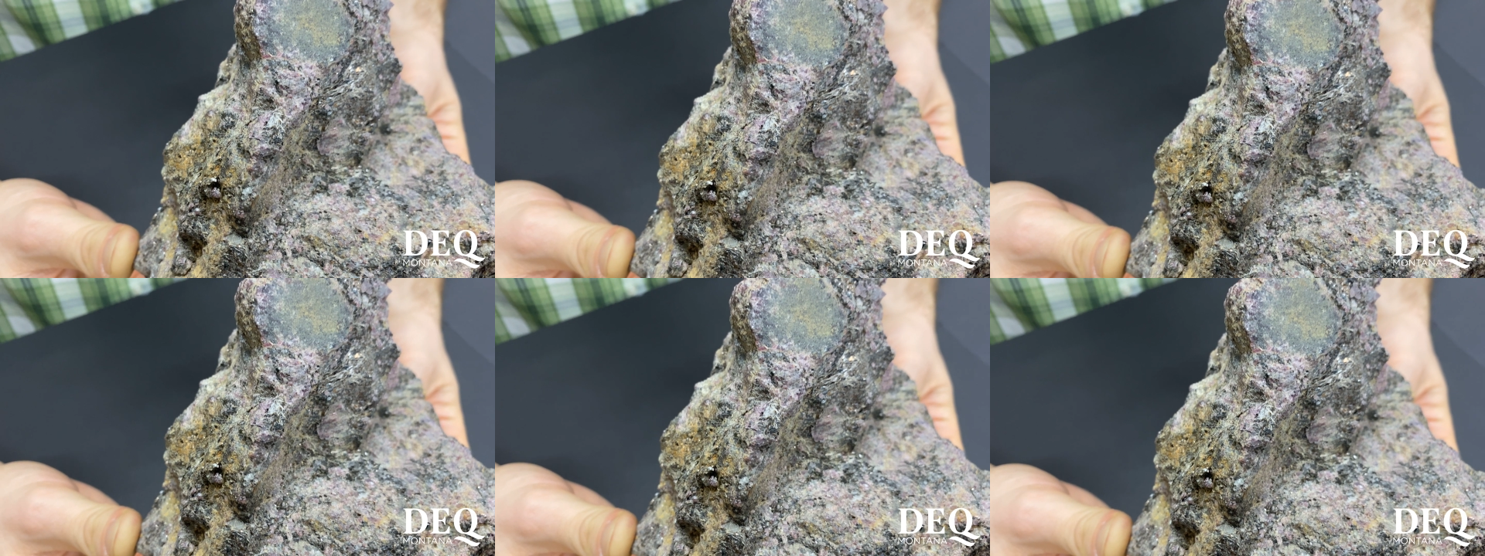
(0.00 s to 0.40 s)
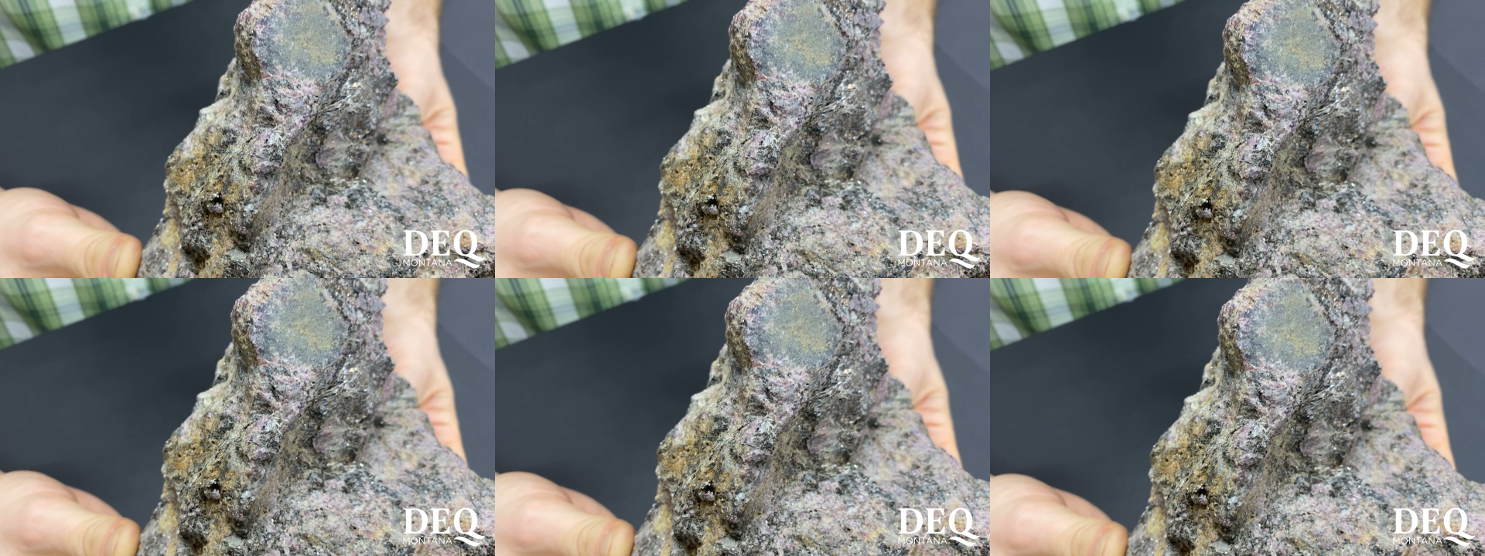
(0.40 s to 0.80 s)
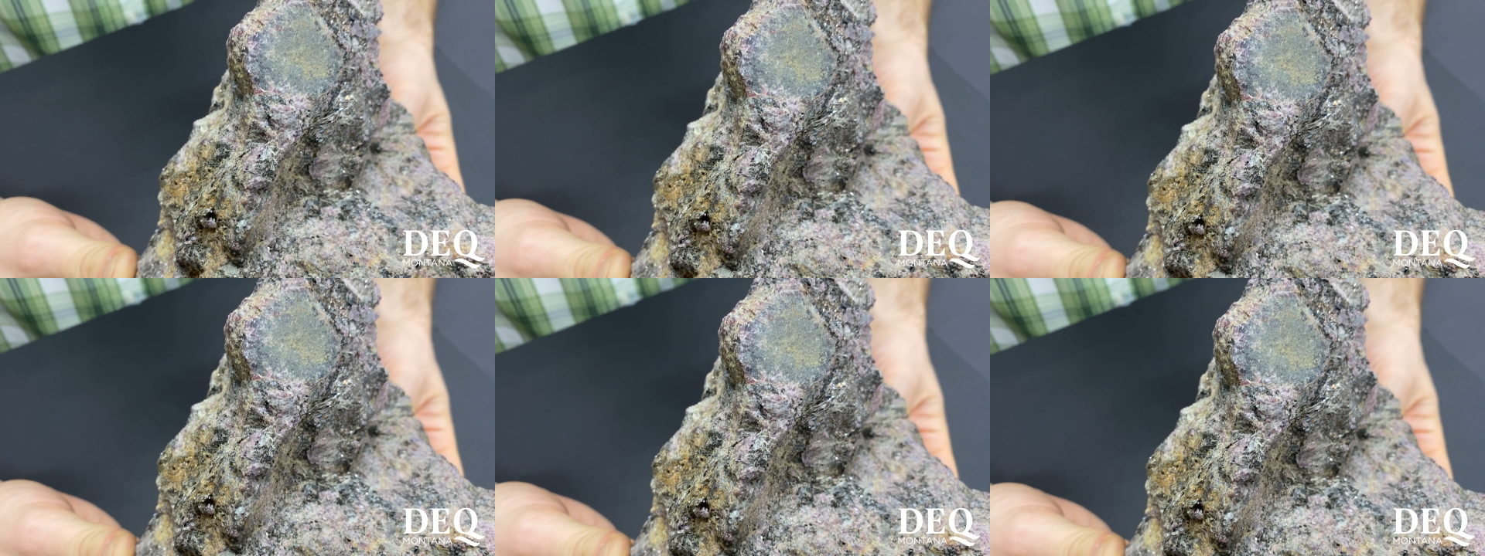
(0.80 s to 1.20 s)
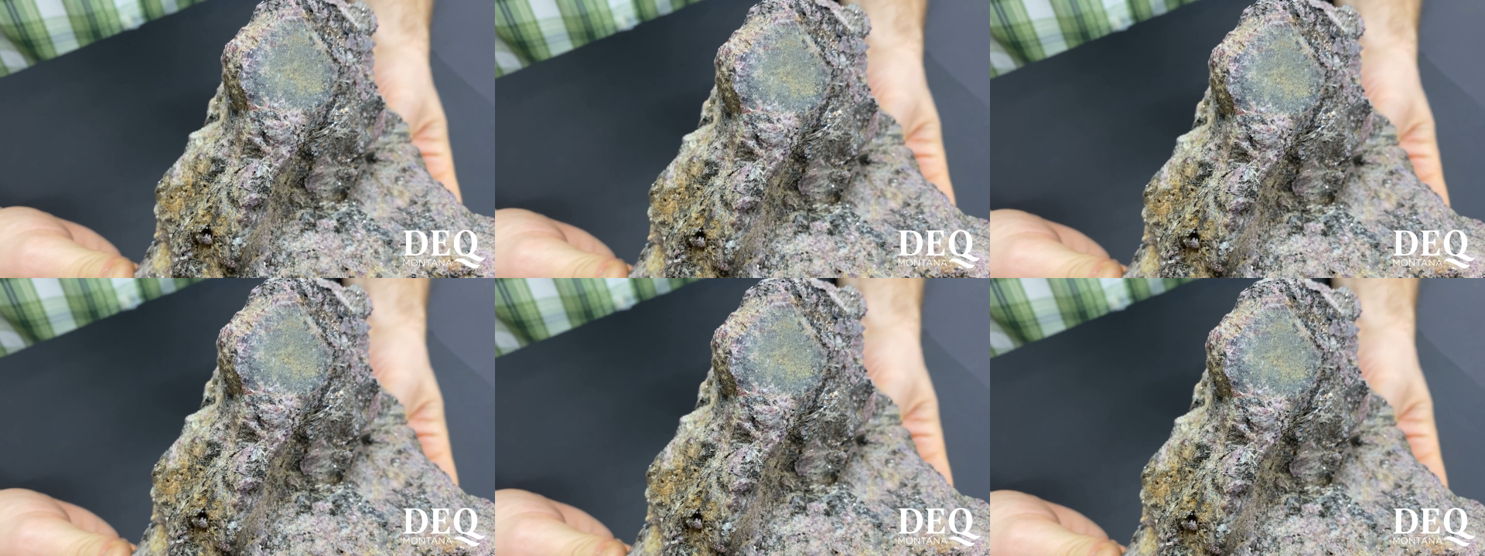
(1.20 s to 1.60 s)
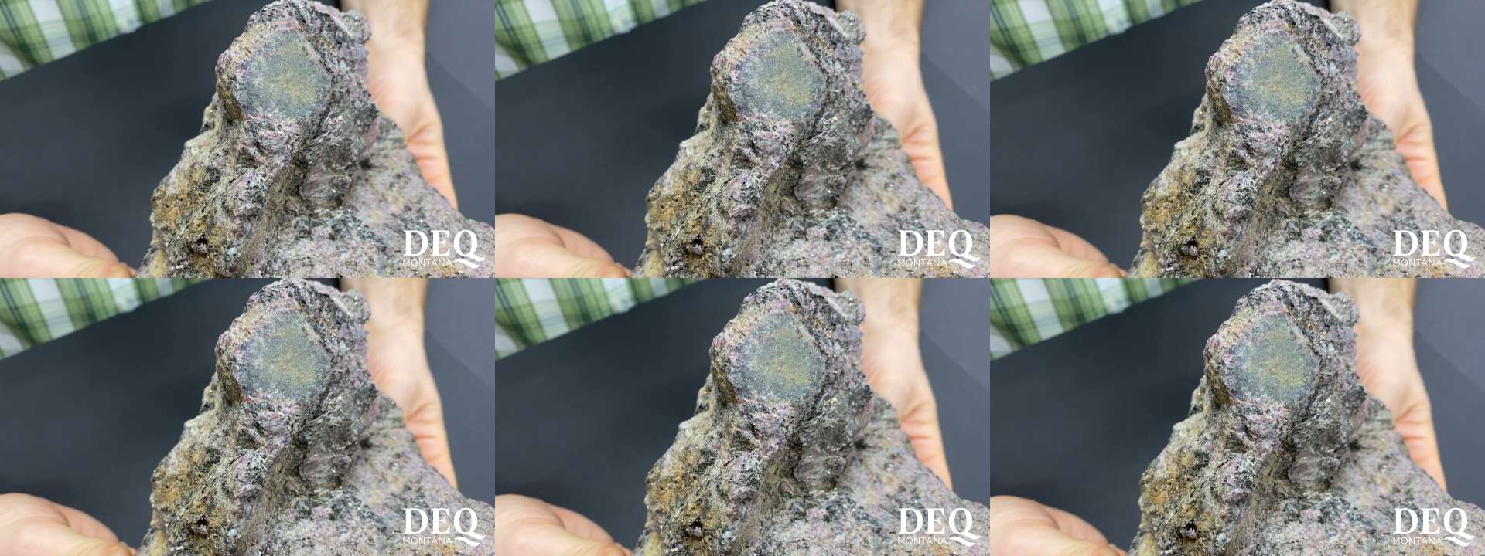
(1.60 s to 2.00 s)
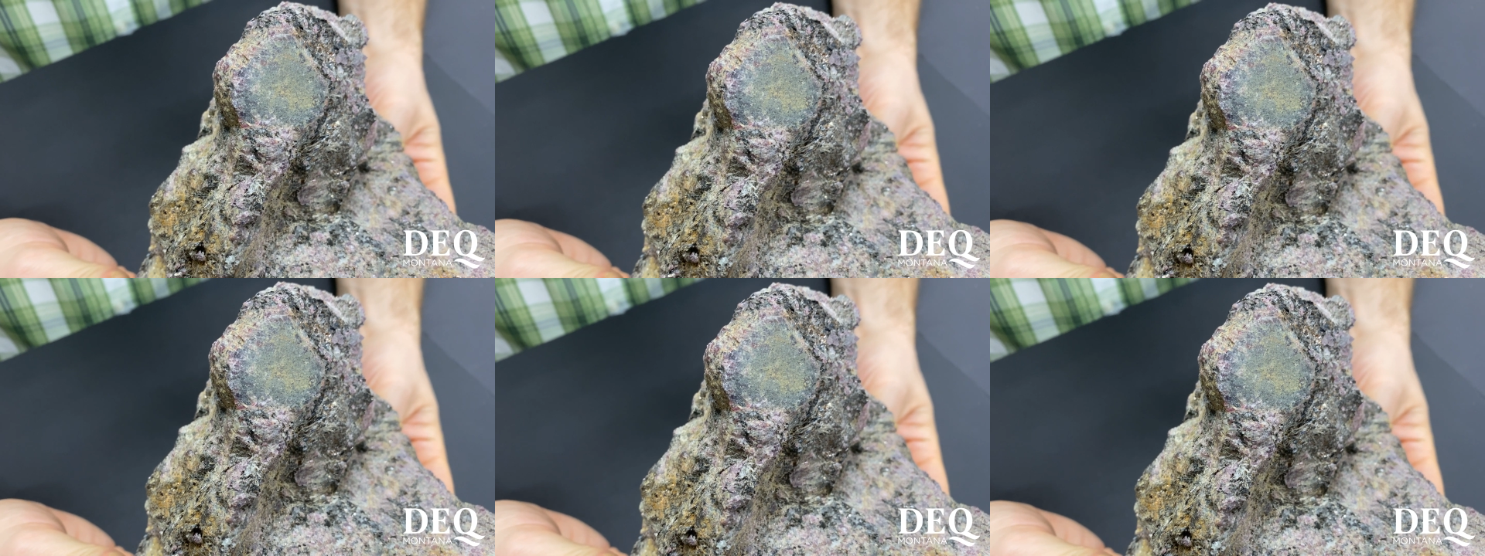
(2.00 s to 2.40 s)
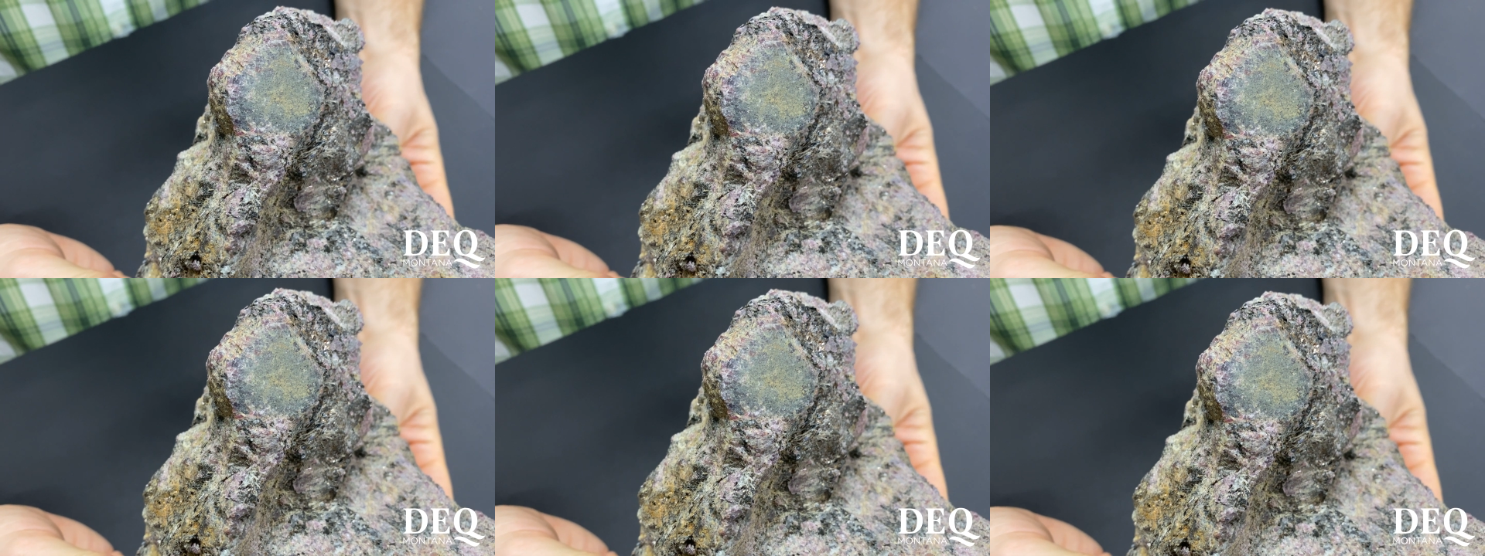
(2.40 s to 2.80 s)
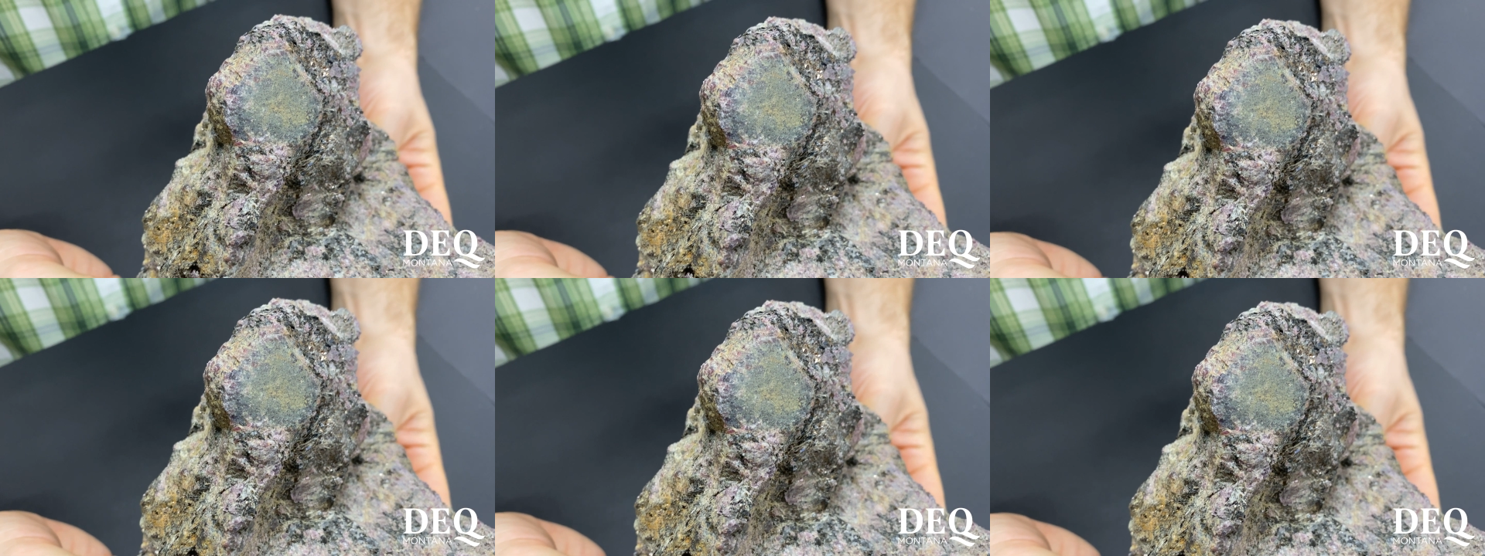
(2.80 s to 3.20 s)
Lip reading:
No face is visible, so there are no lips to read.